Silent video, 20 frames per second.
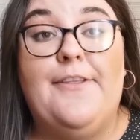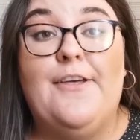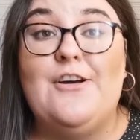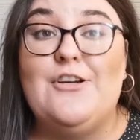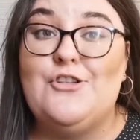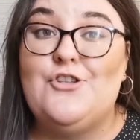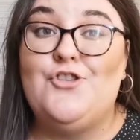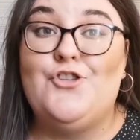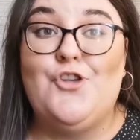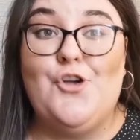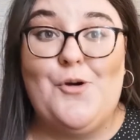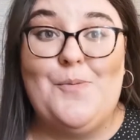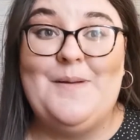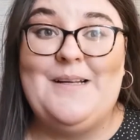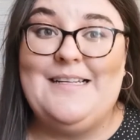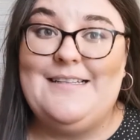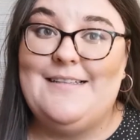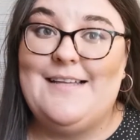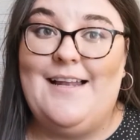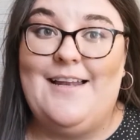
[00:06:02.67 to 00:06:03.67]
There are so
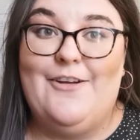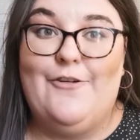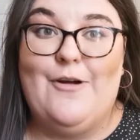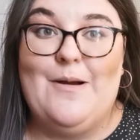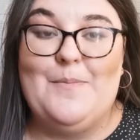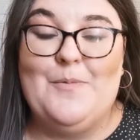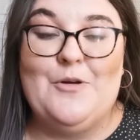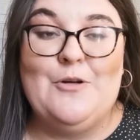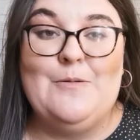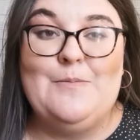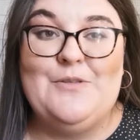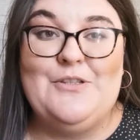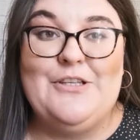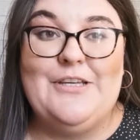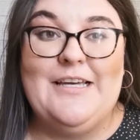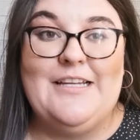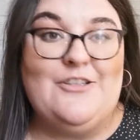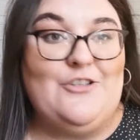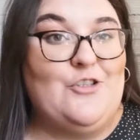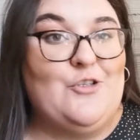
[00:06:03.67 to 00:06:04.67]
many Telegram groups you
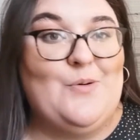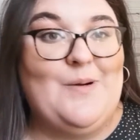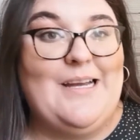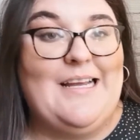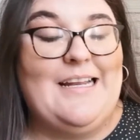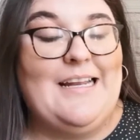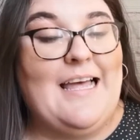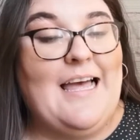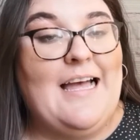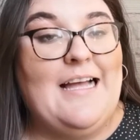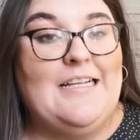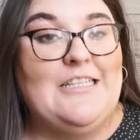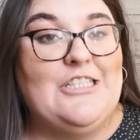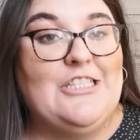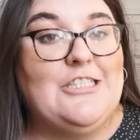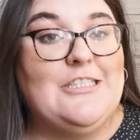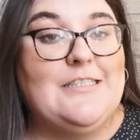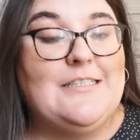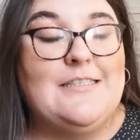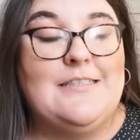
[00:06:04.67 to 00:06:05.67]
can join and
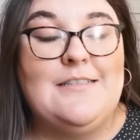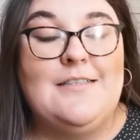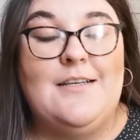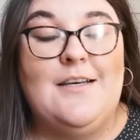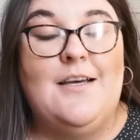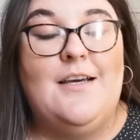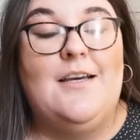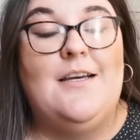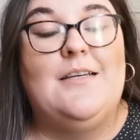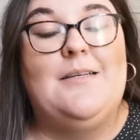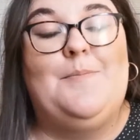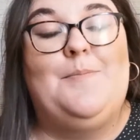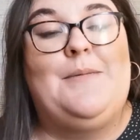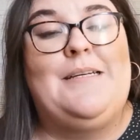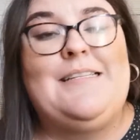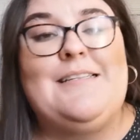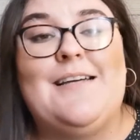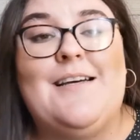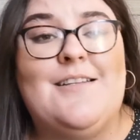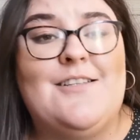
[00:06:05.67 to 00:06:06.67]
just
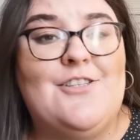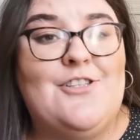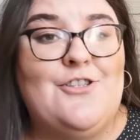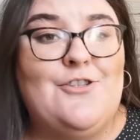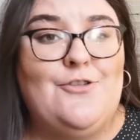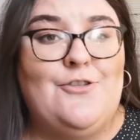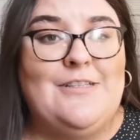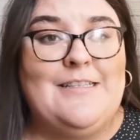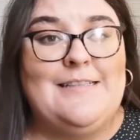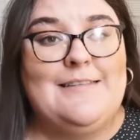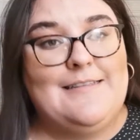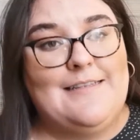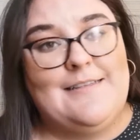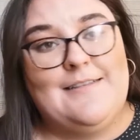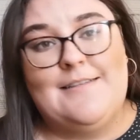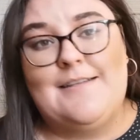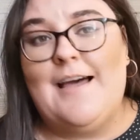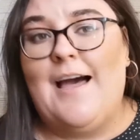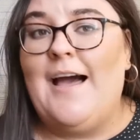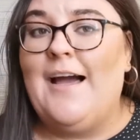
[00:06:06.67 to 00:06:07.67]
meet other students,
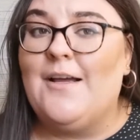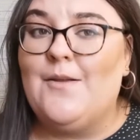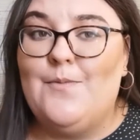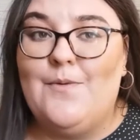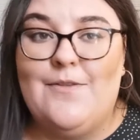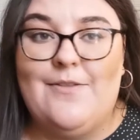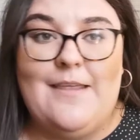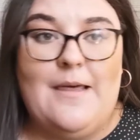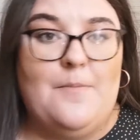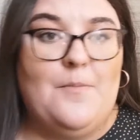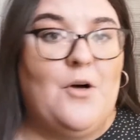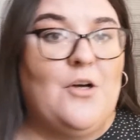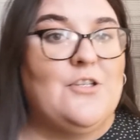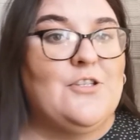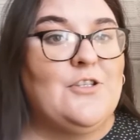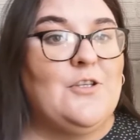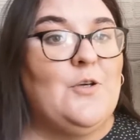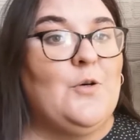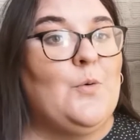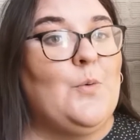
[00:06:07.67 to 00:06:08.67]
interact with them,
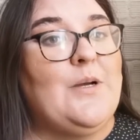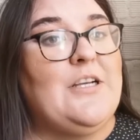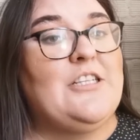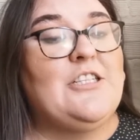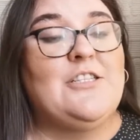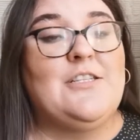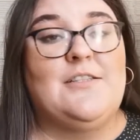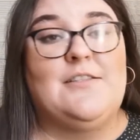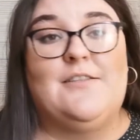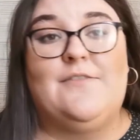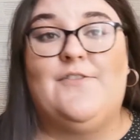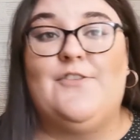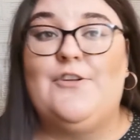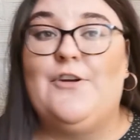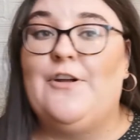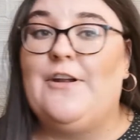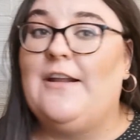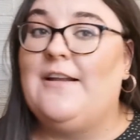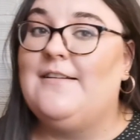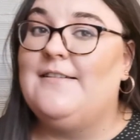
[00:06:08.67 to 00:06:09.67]
ask your questions. If you
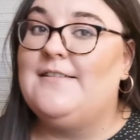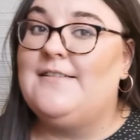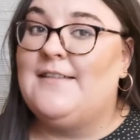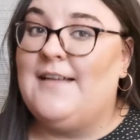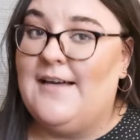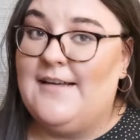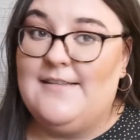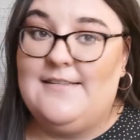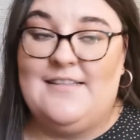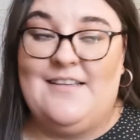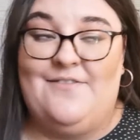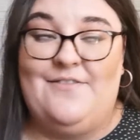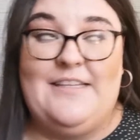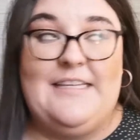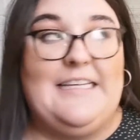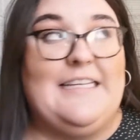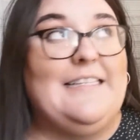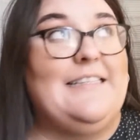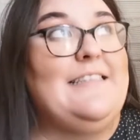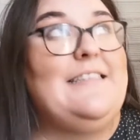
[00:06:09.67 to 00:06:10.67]
don't understand
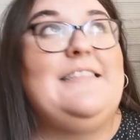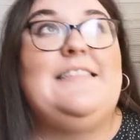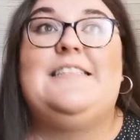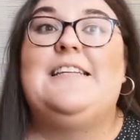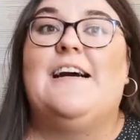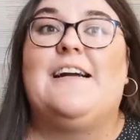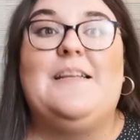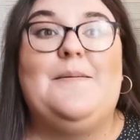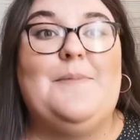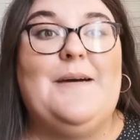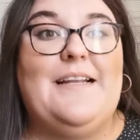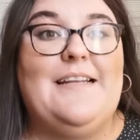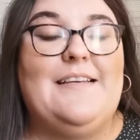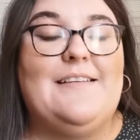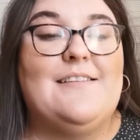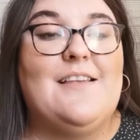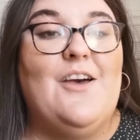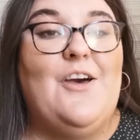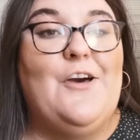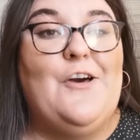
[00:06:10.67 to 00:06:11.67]
something, get study
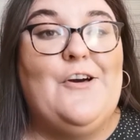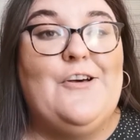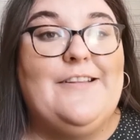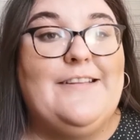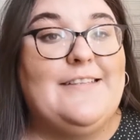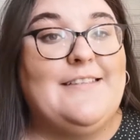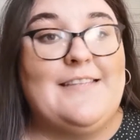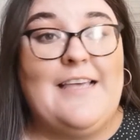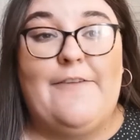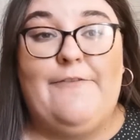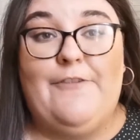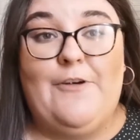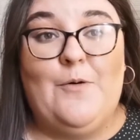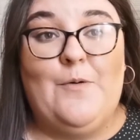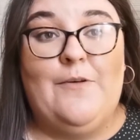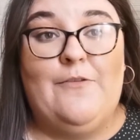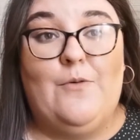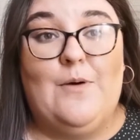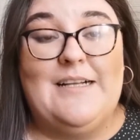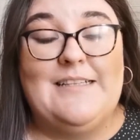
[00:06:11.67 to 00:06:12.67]
buddies. The same thing
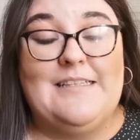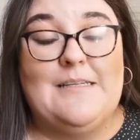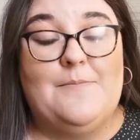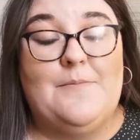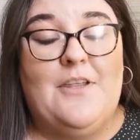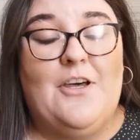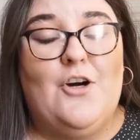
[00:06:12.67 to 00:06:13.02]
with WhatsApp.